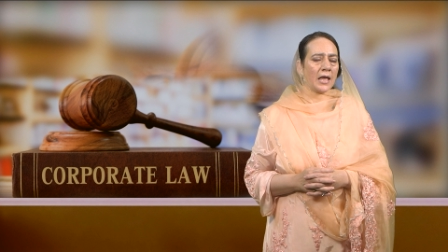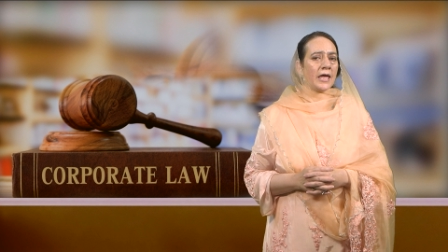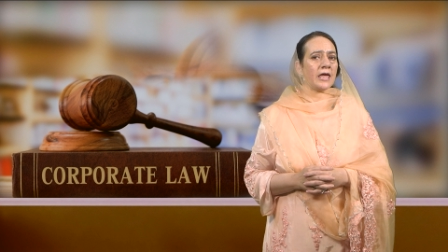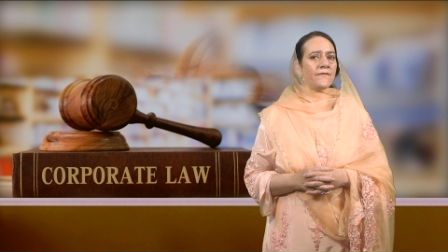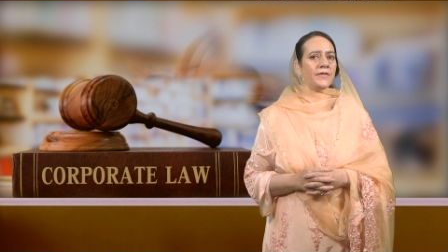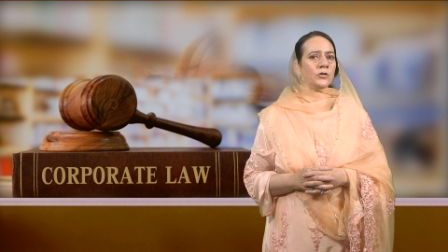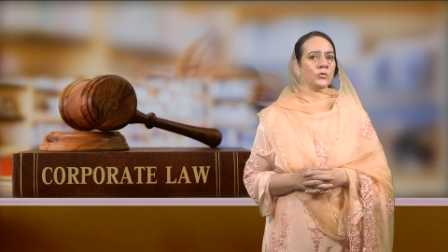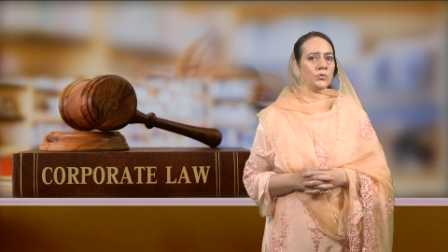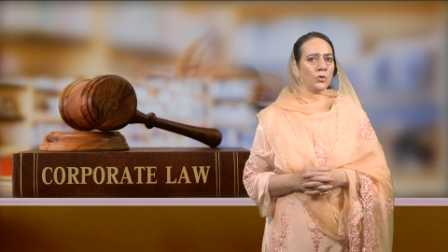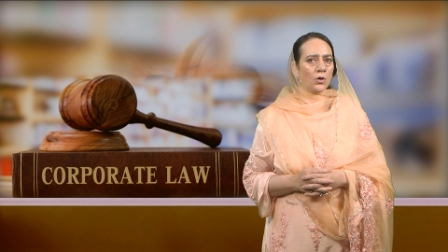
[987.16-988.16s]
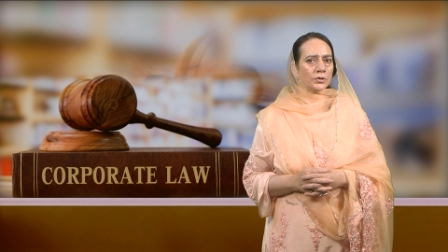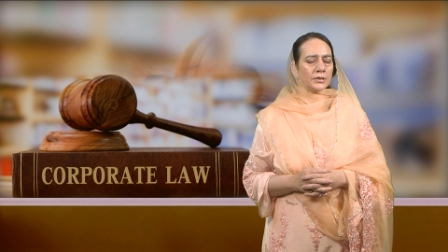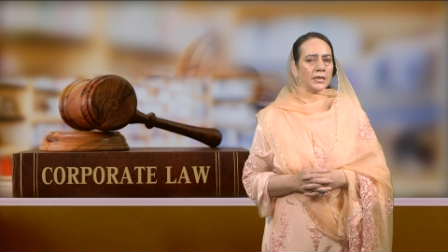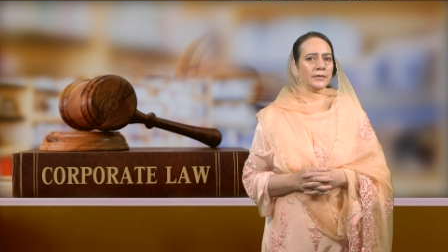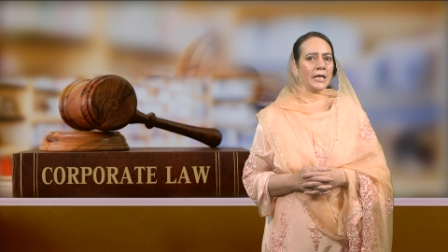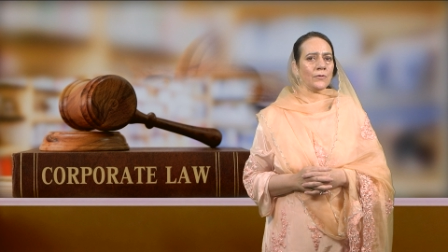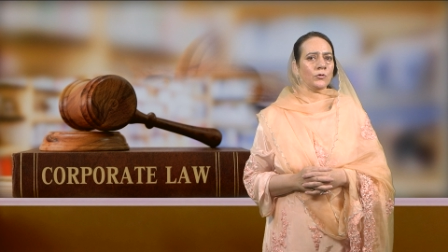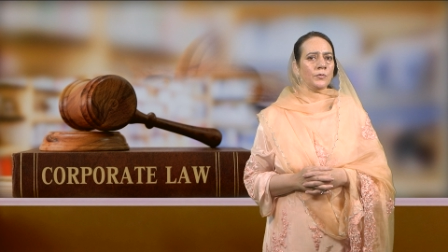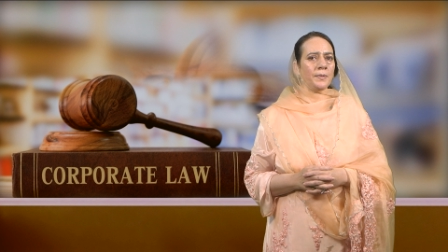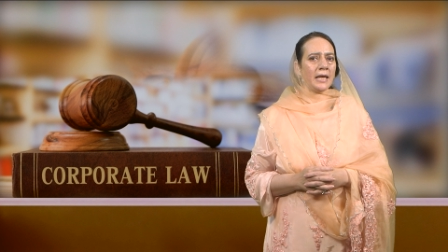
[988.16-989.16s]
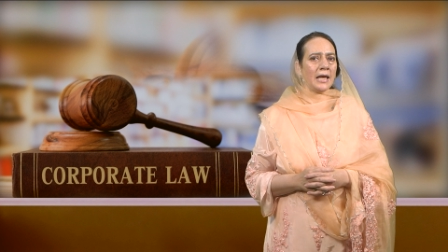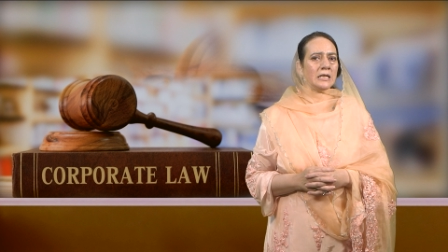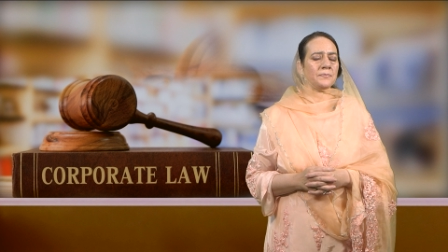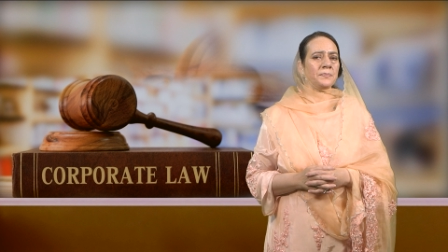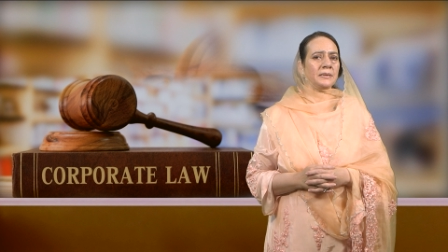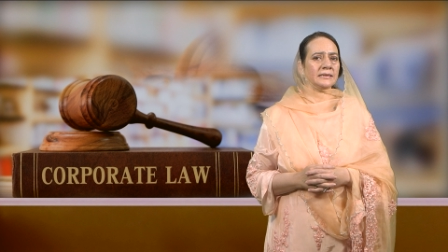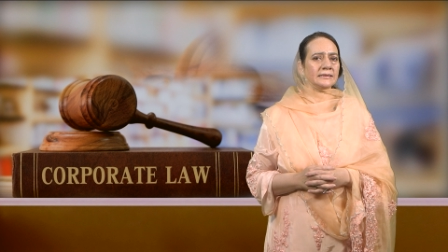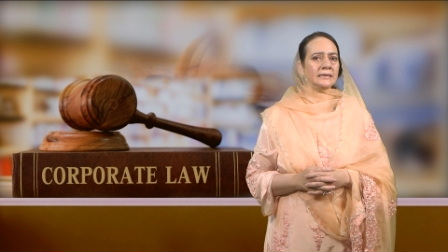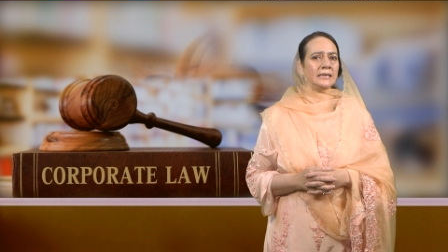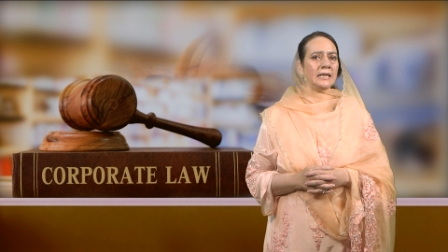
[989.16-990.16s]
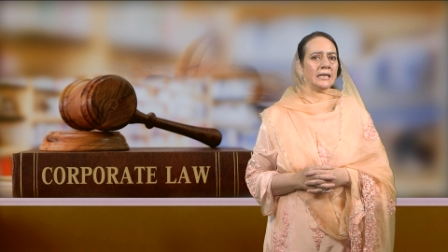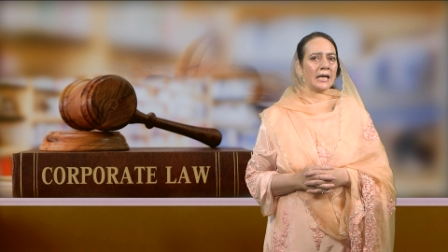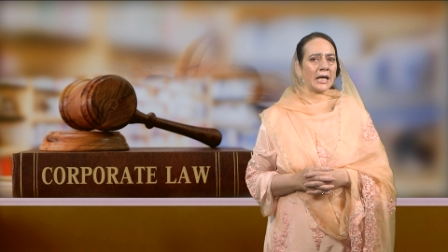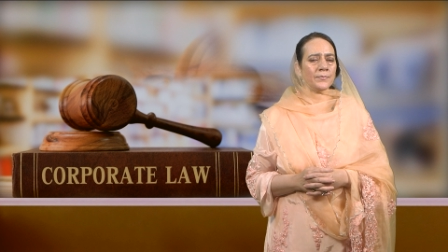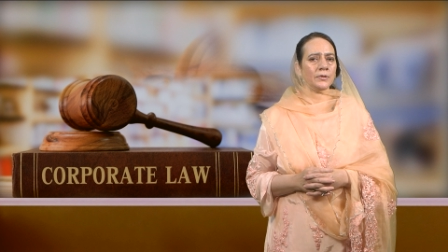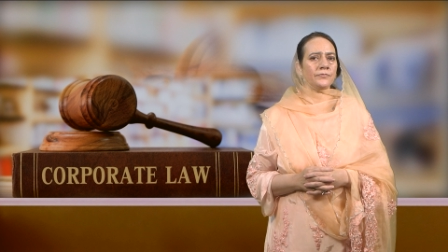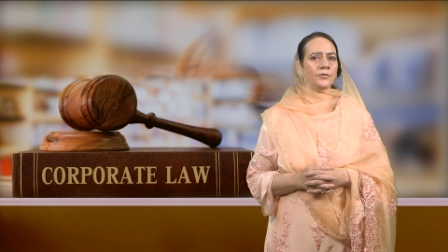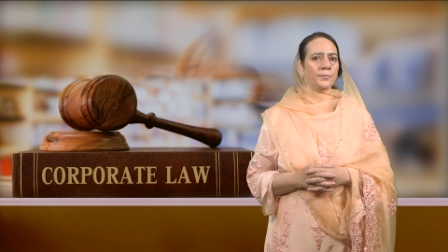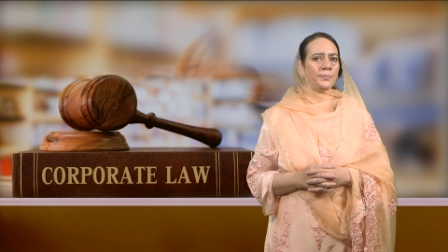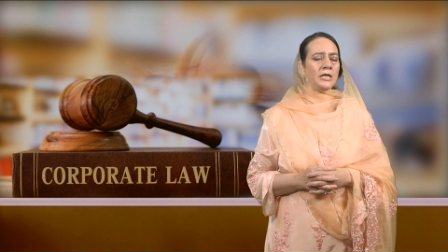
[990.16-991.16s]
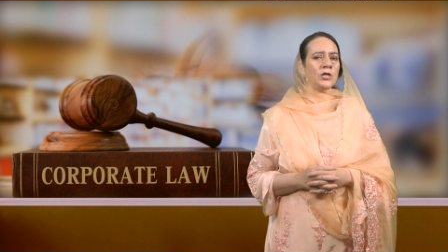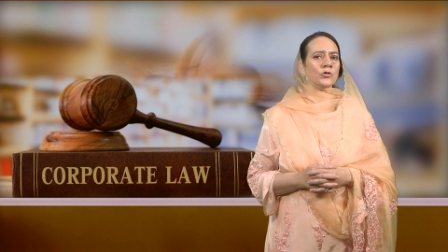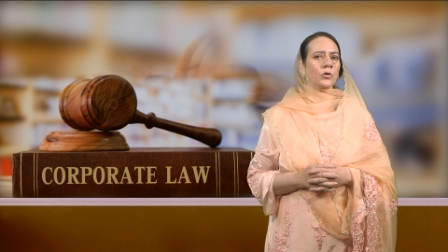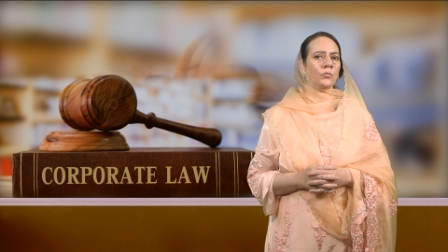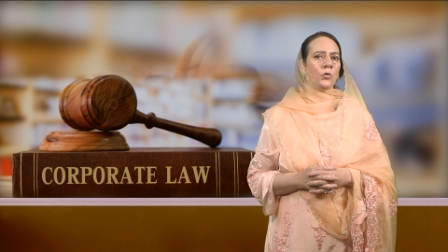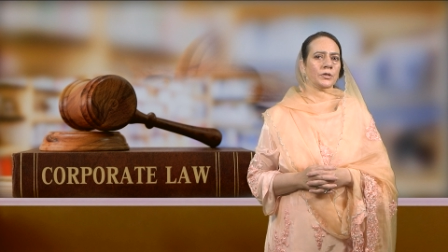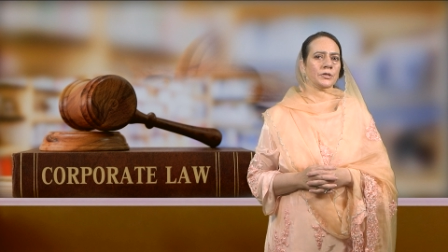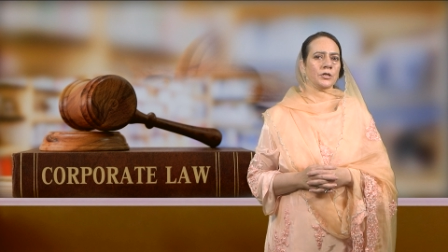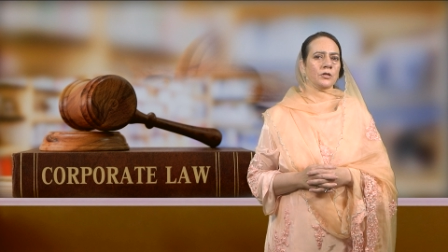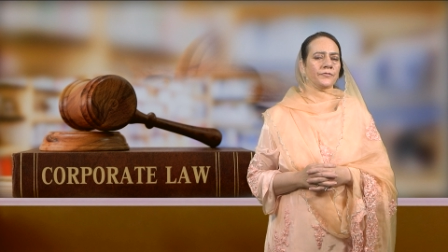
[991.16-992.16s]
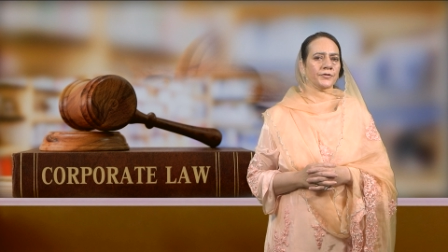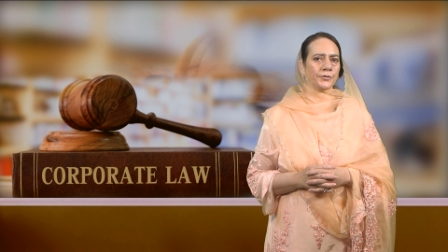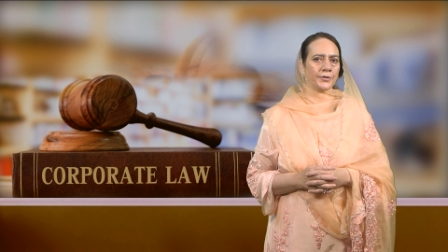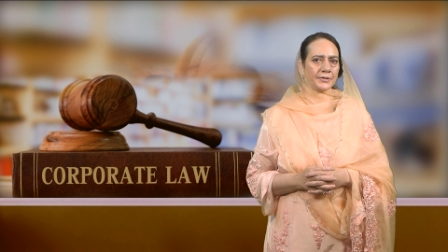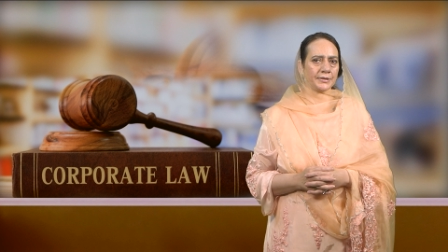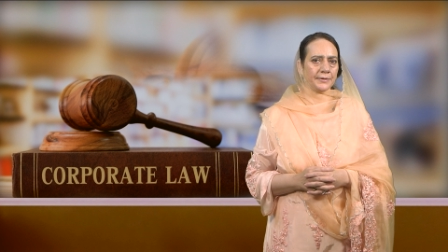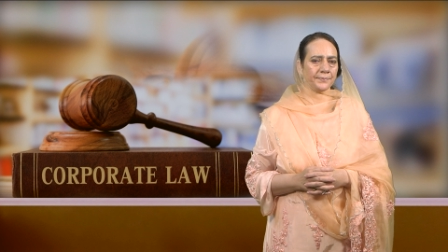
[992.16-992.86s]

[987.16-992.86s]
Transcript: If they do not, they would be held personally liable for breach of warranty of authority.